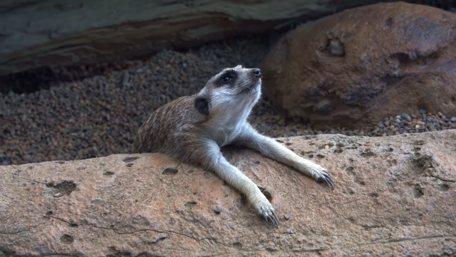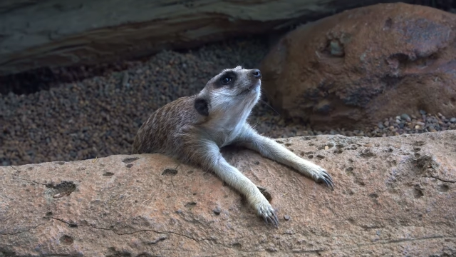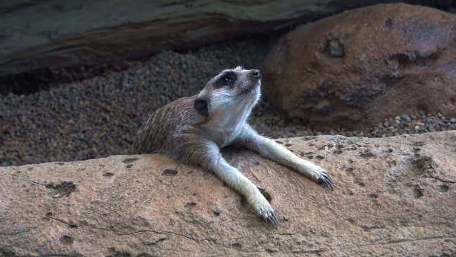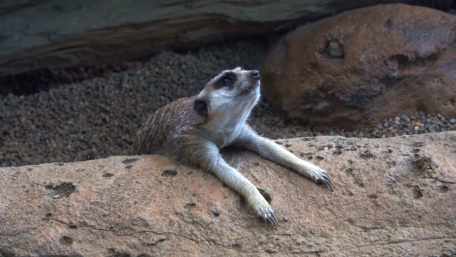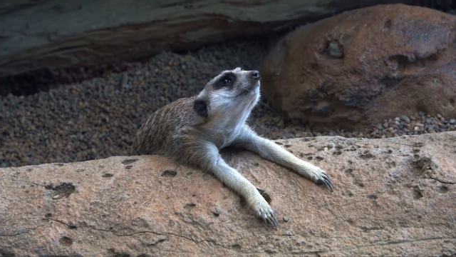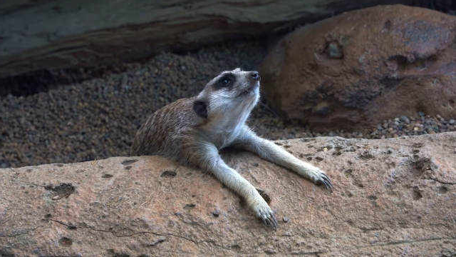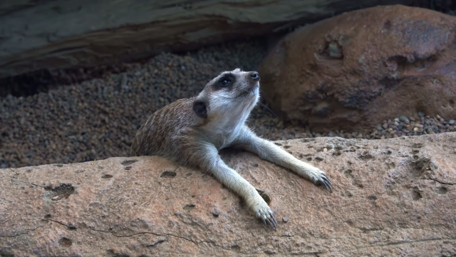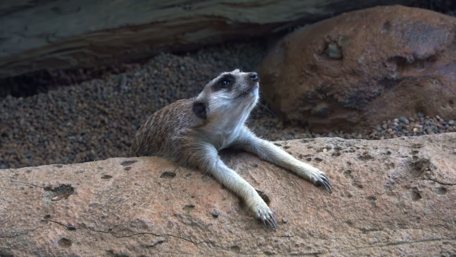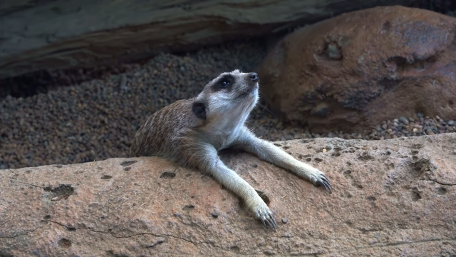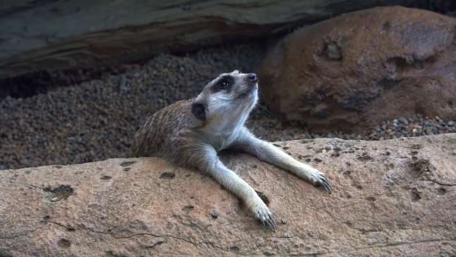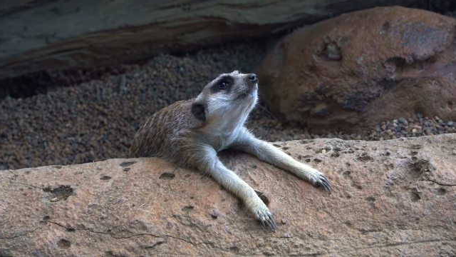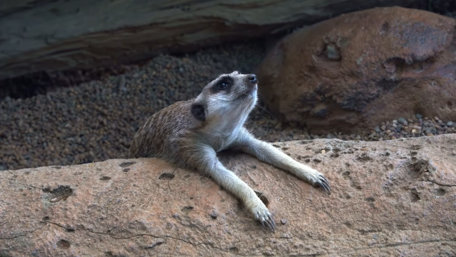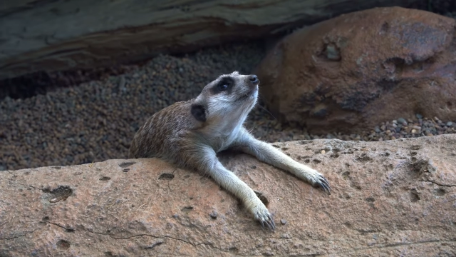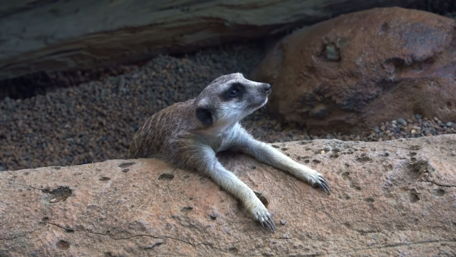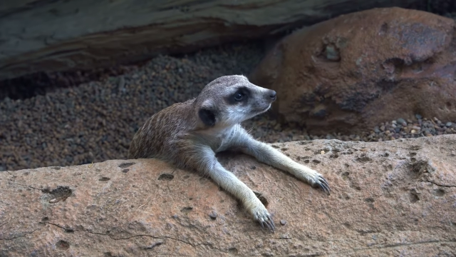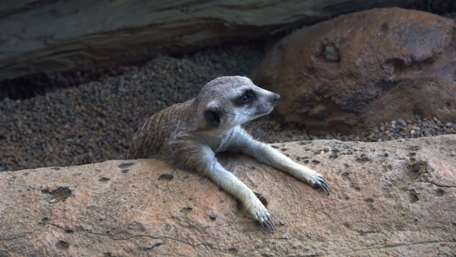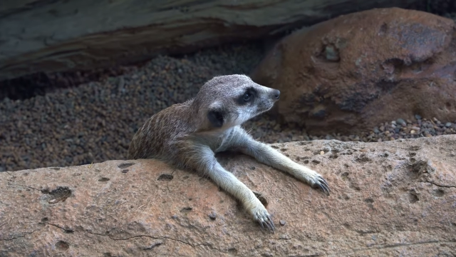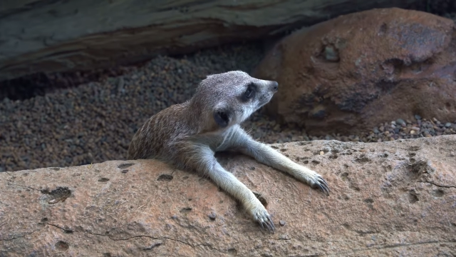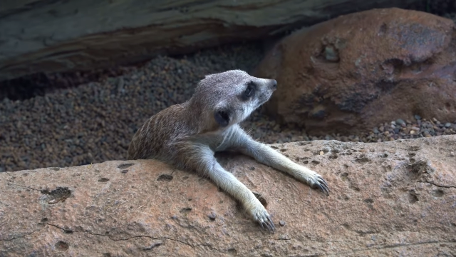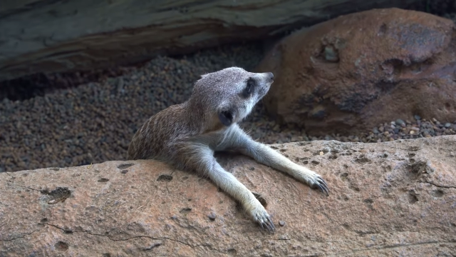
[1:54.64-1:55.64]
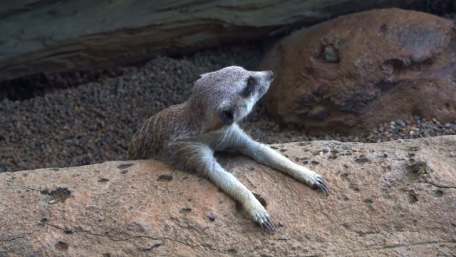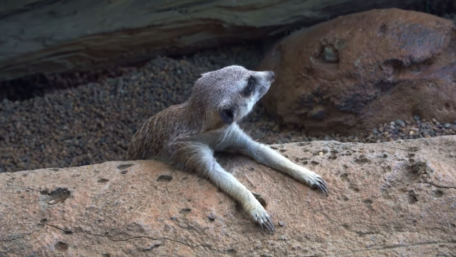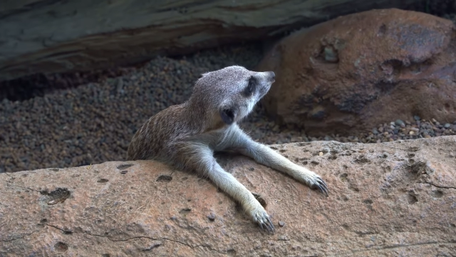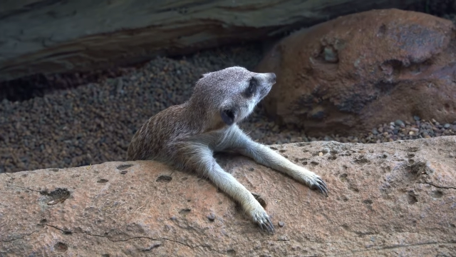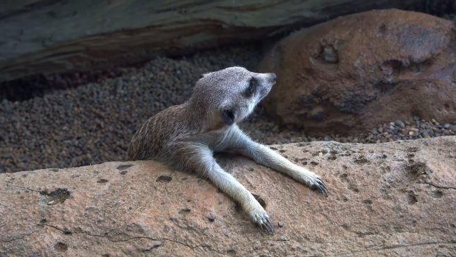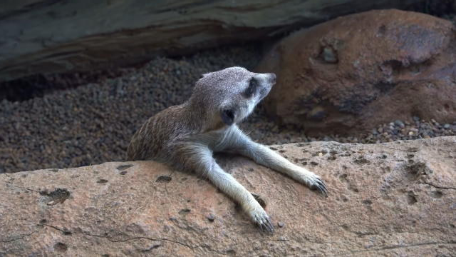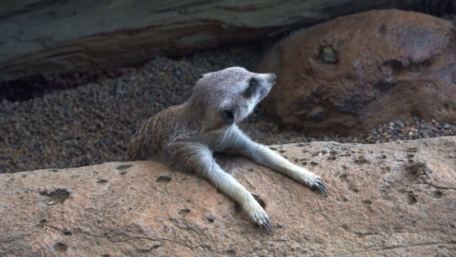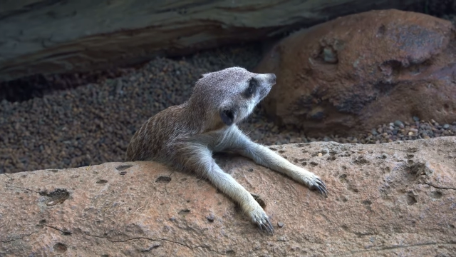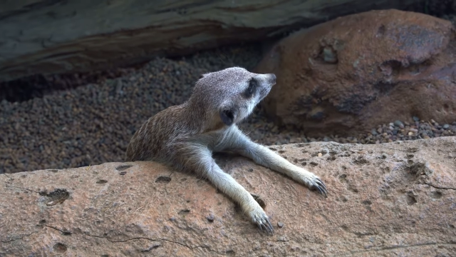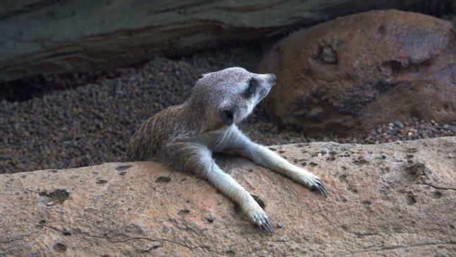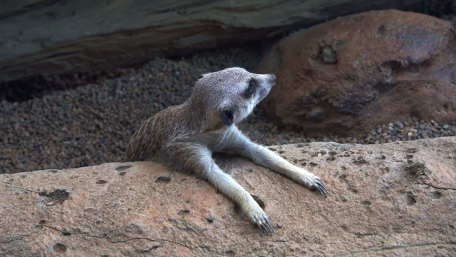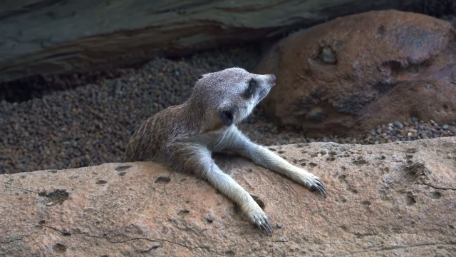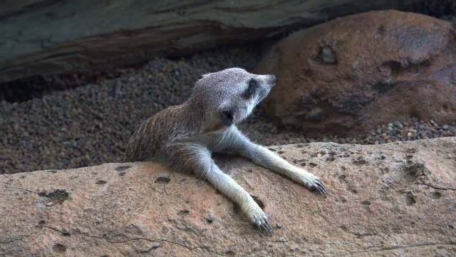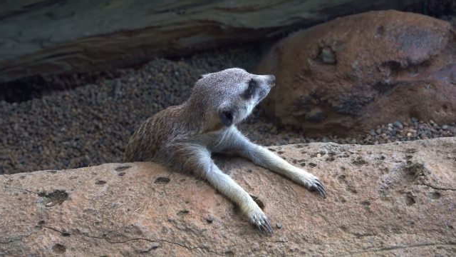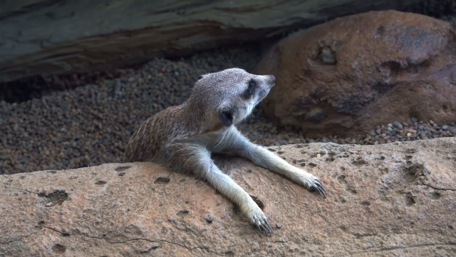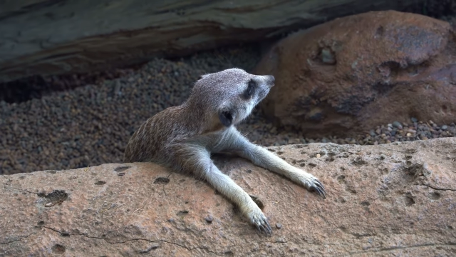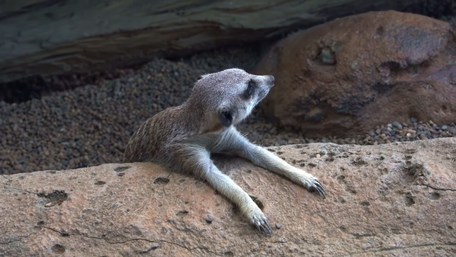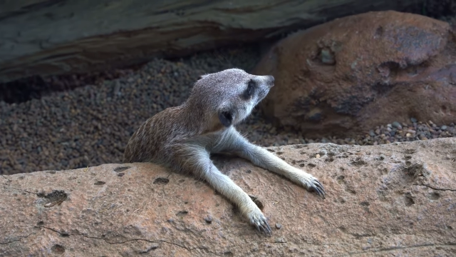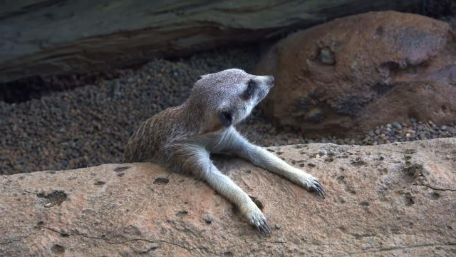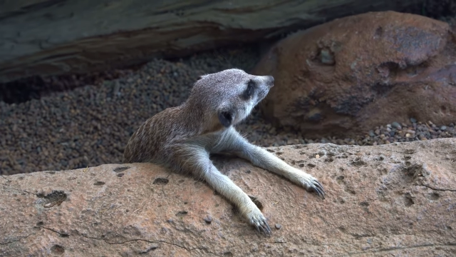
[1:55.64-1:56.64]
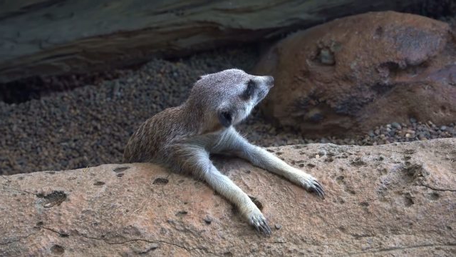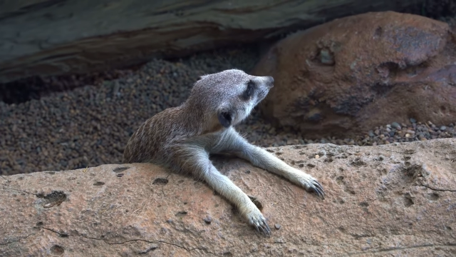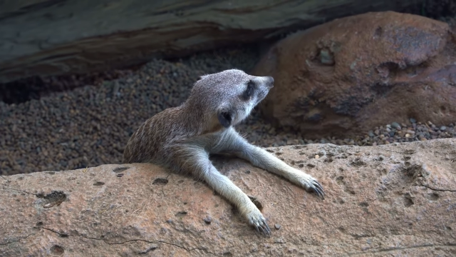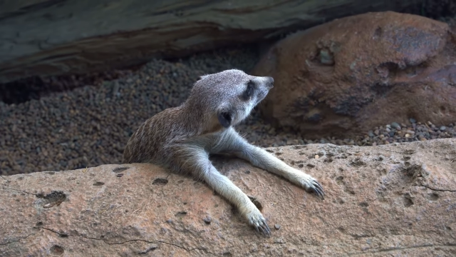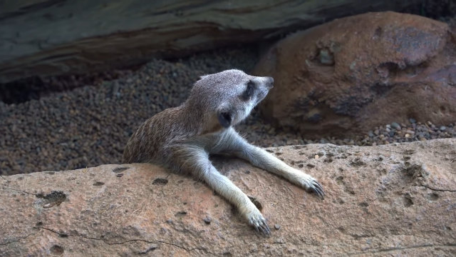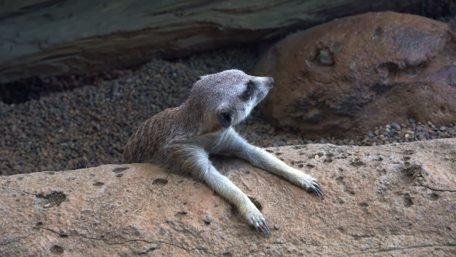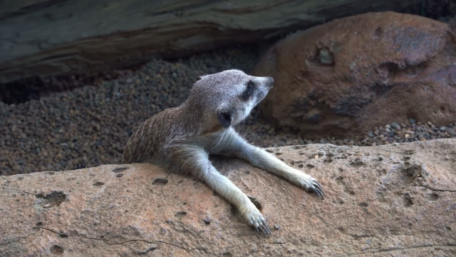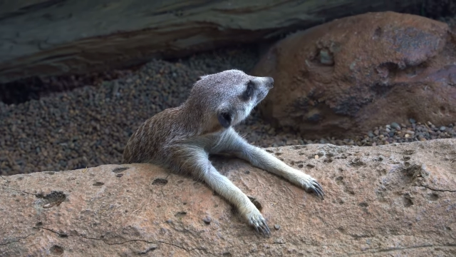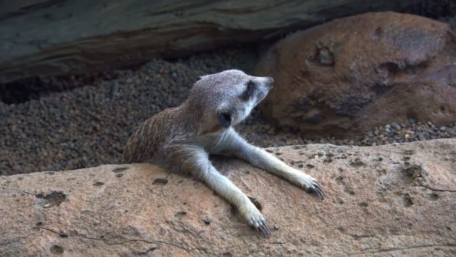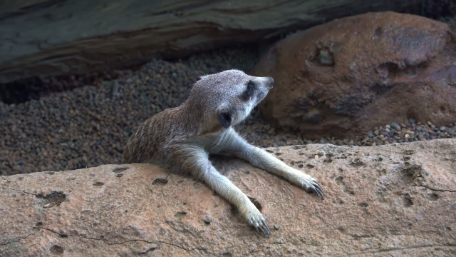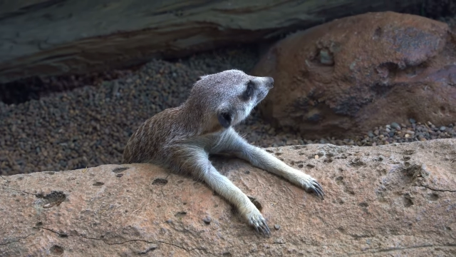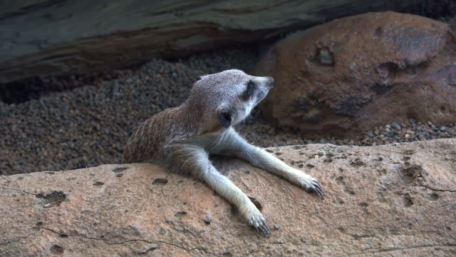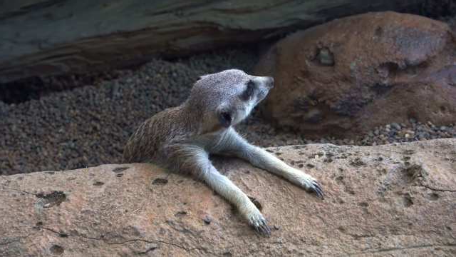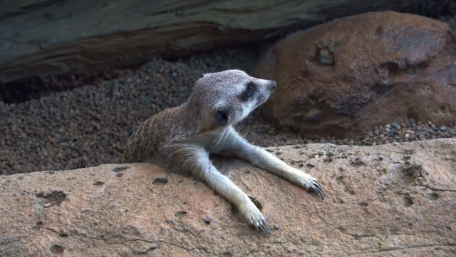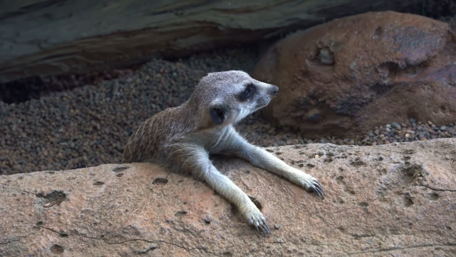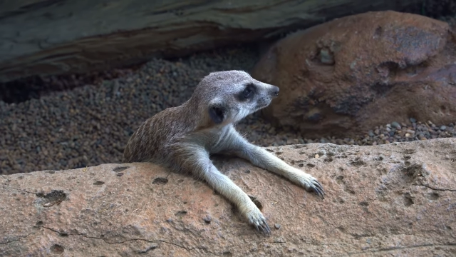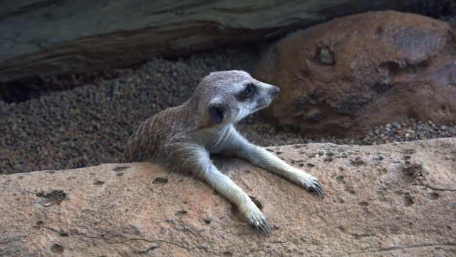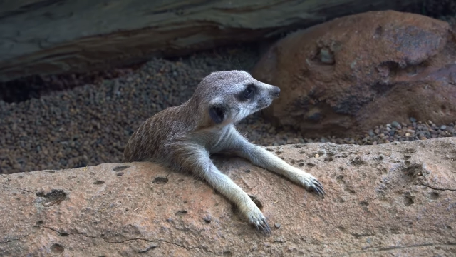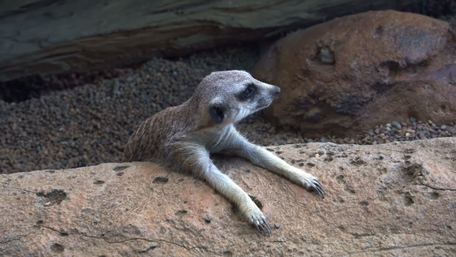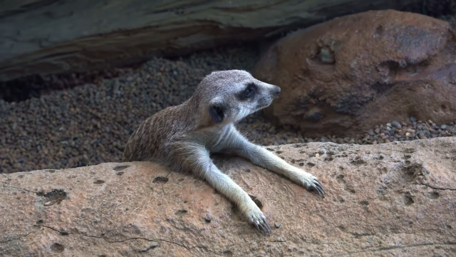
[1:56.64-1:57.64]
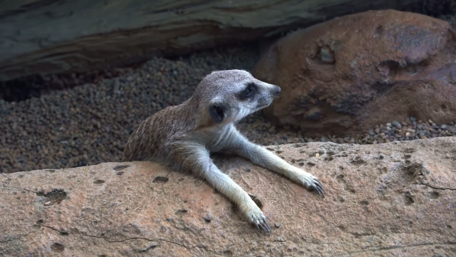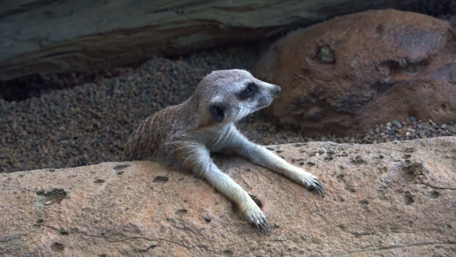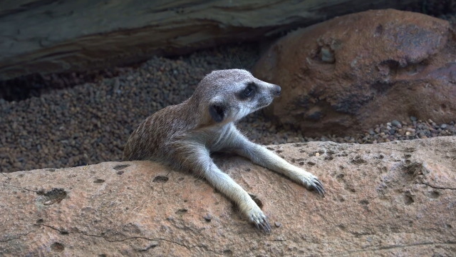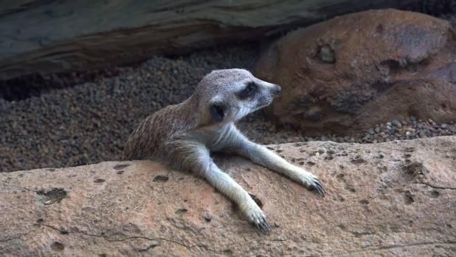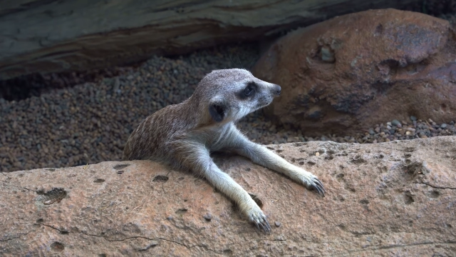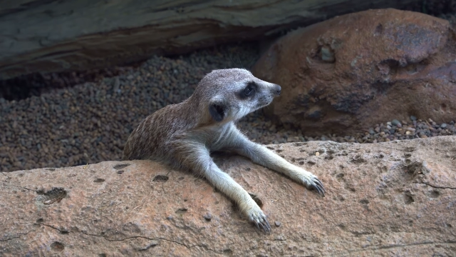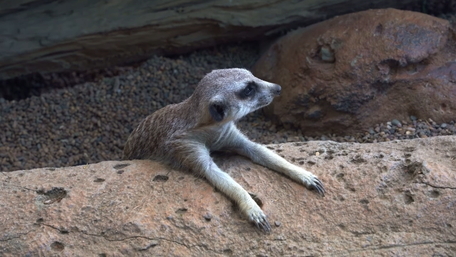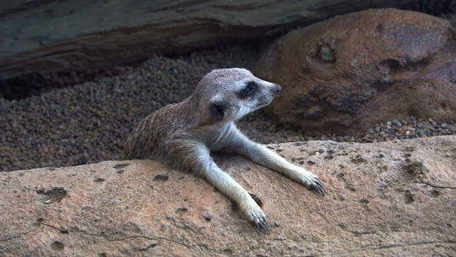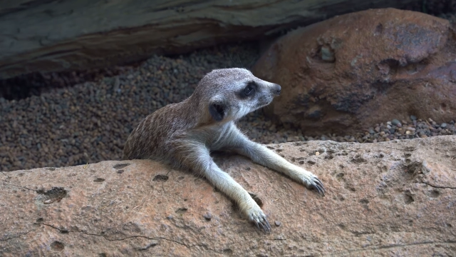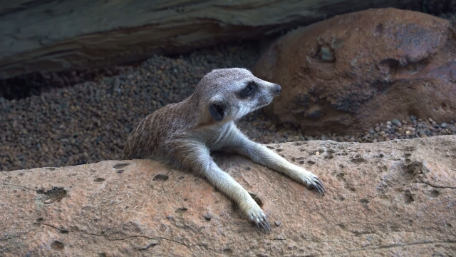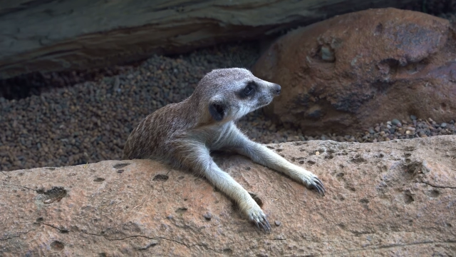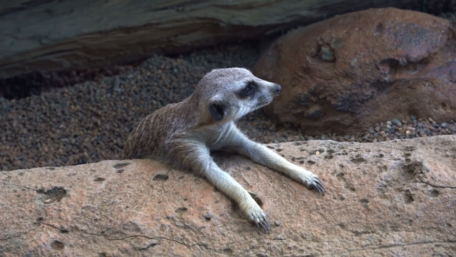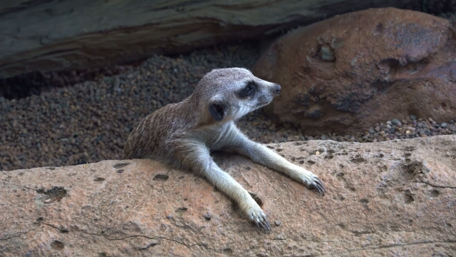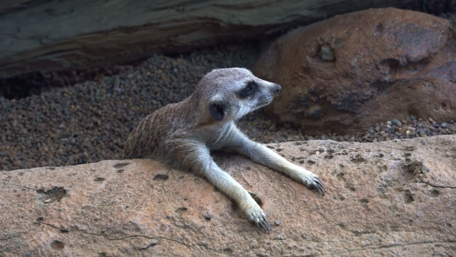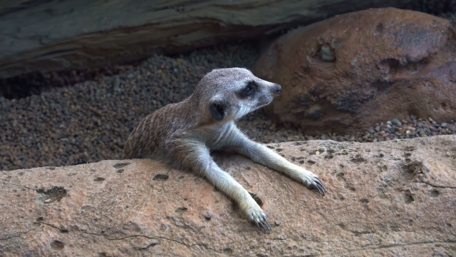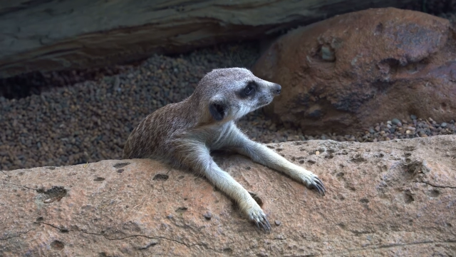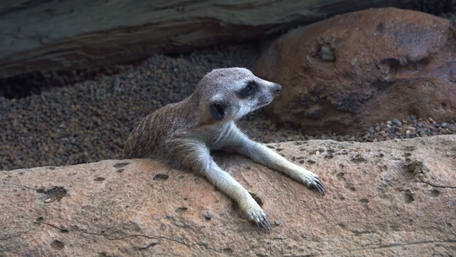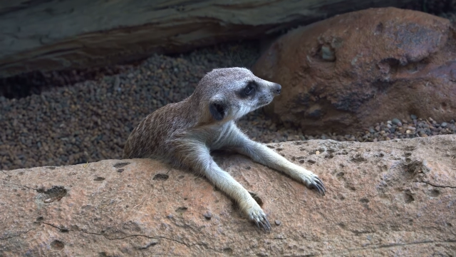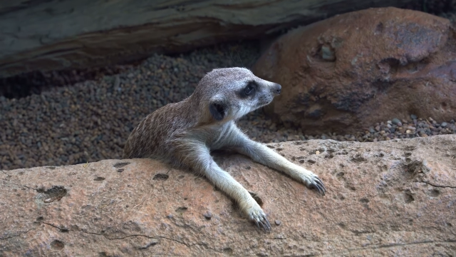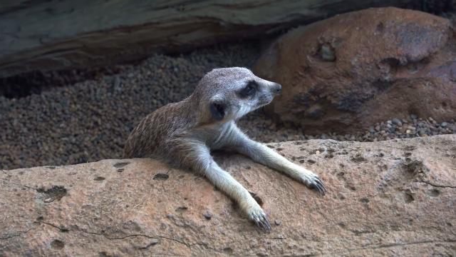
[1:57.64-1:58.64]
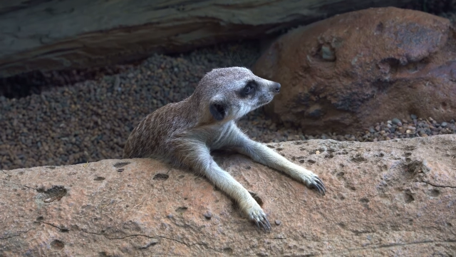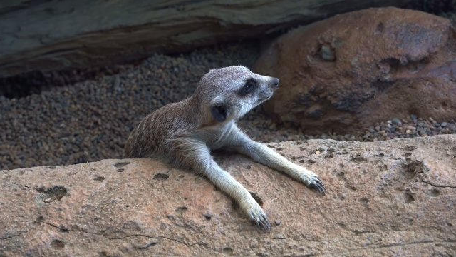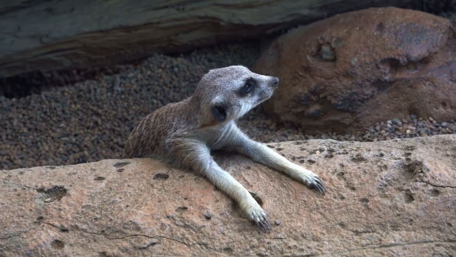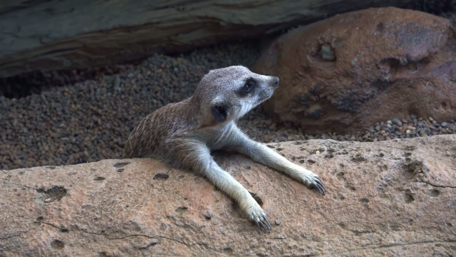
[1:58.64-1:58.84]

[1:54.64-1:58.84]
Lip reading: No face is visible, so there are no lips to read.